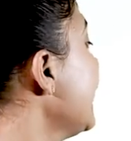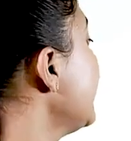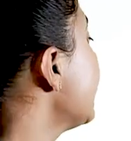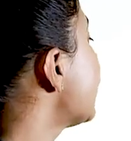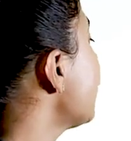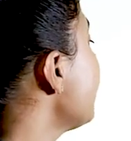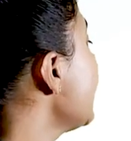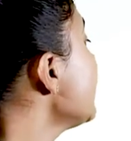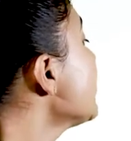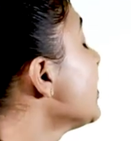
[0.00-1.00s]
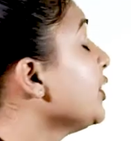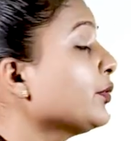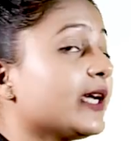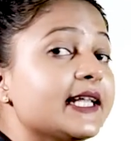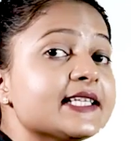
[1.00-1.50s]
In this image,
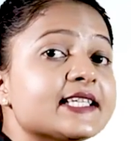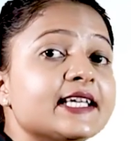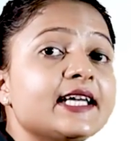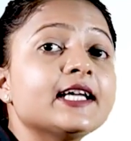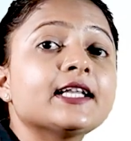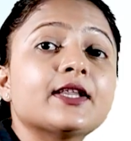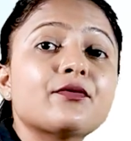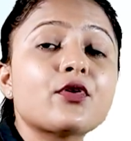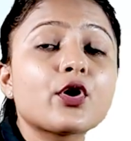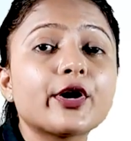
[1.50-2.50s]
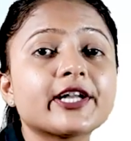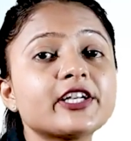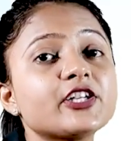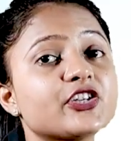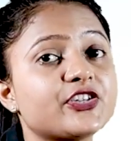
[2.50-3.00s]
you can see the
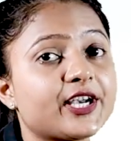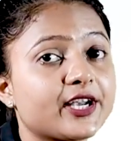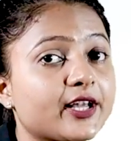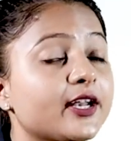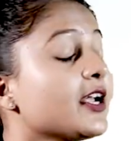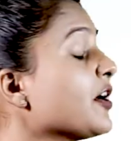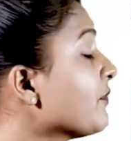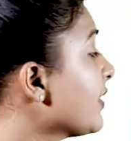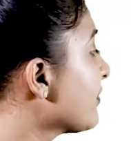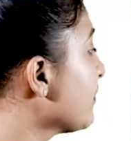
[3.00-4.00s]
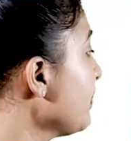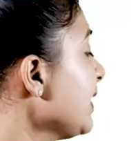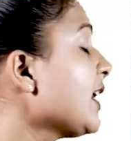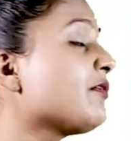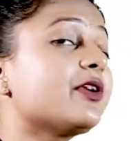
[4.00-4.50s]
forgotten gender where
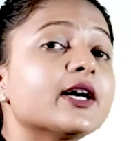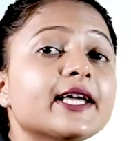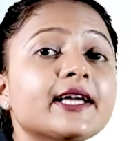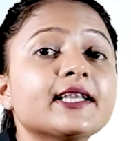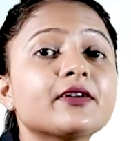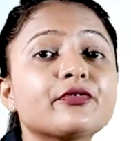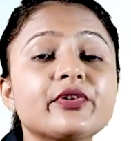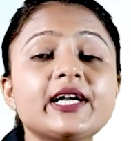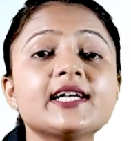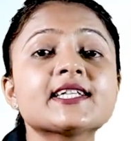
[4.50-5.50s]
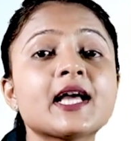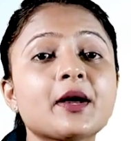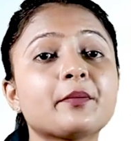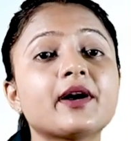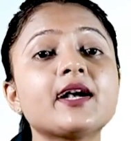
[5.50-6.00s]
women are working in the fields,
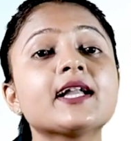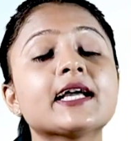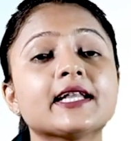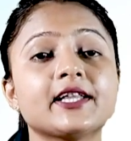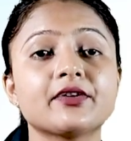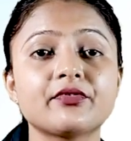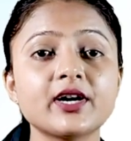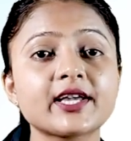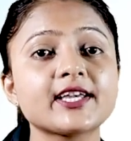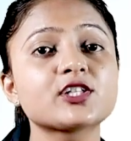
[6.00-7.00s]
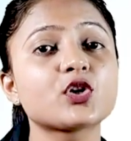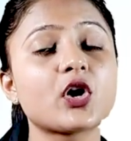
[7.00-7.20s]
but their work is